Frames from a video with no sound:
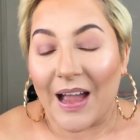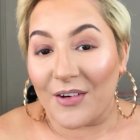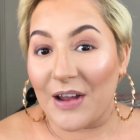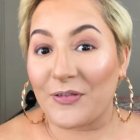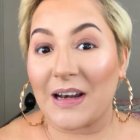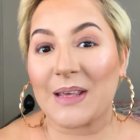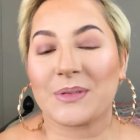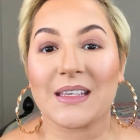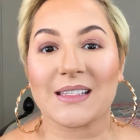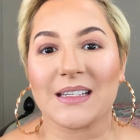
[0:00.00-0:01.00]
Alright, for
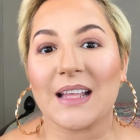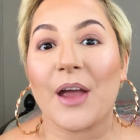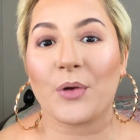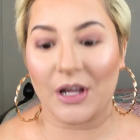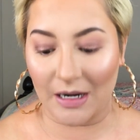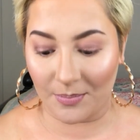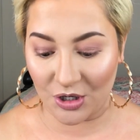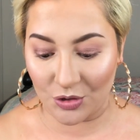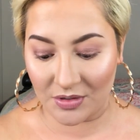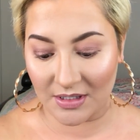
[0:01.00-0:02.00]
lipstick today, we're going to be
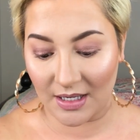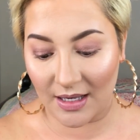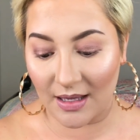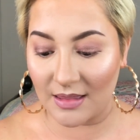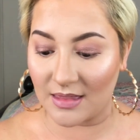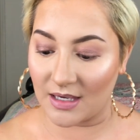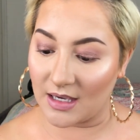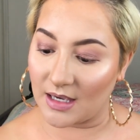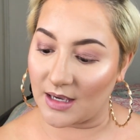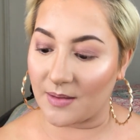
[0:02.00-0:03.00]
using
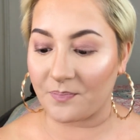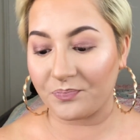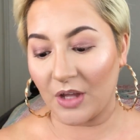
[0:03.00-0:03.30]
the